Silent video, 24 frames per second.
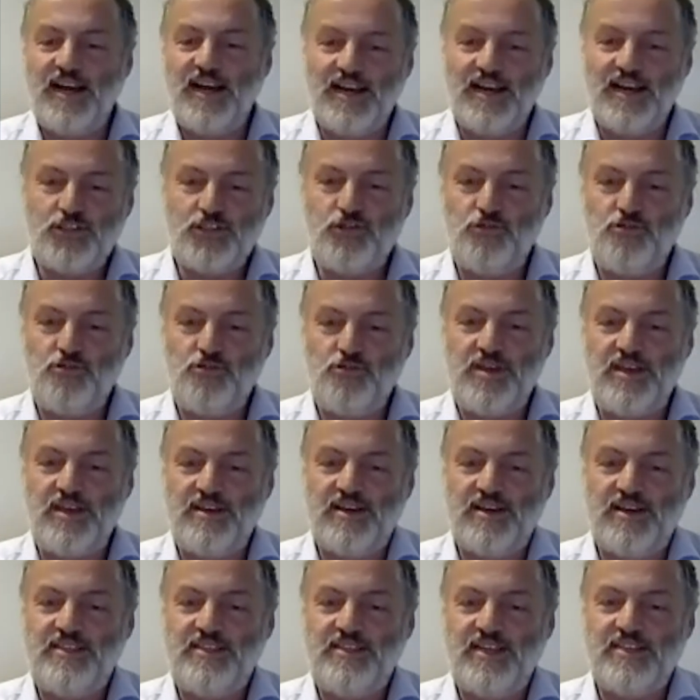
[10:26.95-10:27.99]
so
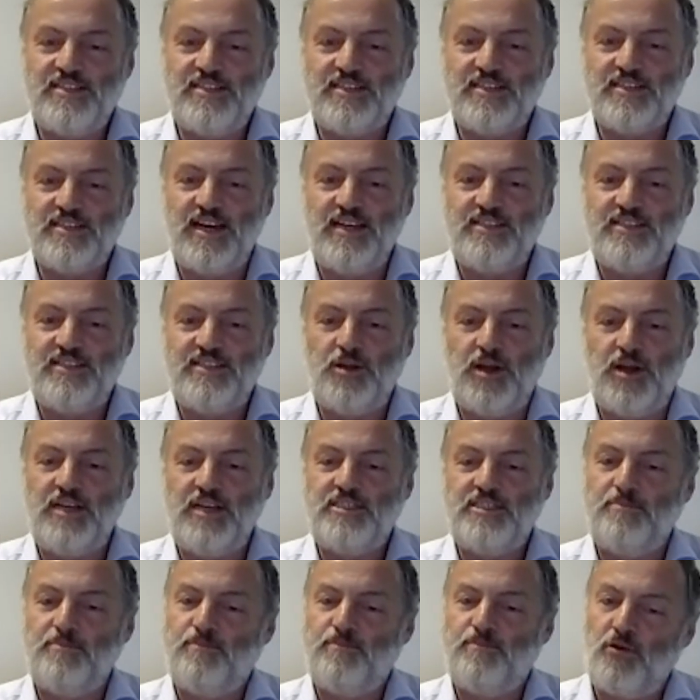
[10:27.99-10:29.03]
it's
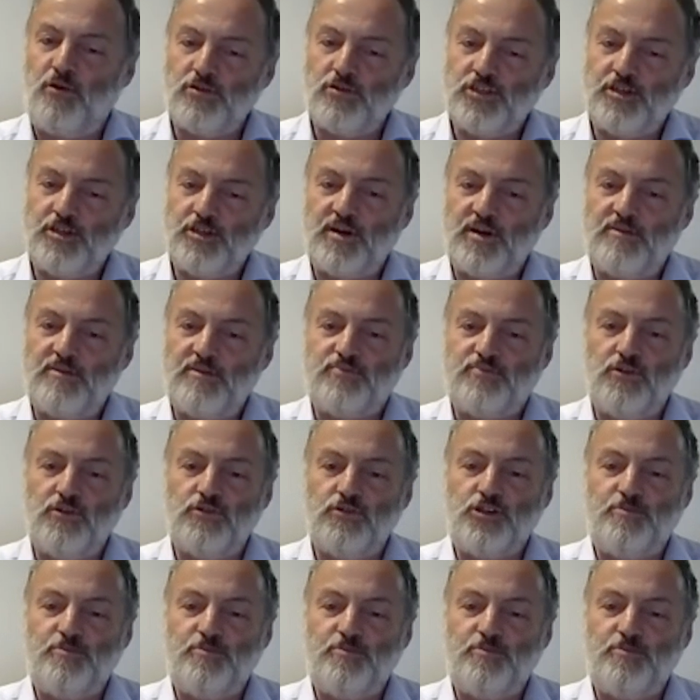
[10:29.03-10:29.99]
a possible approach,